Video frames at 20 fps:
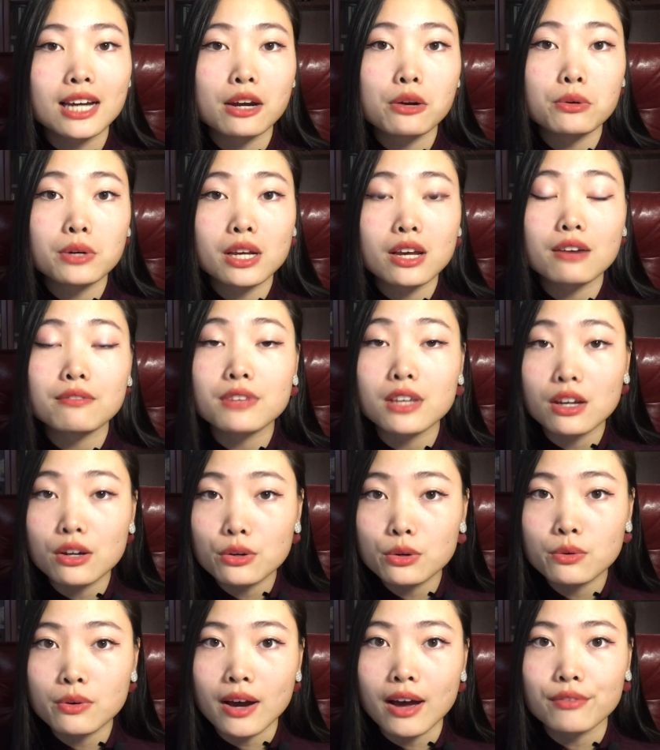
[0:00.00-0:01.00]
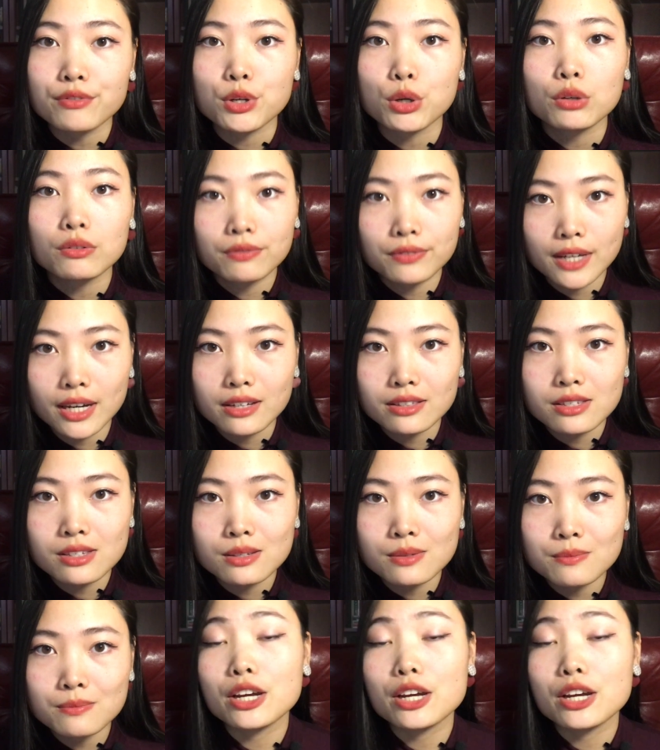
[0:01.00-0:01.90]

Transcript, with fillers: integrity of the aircraft during flights.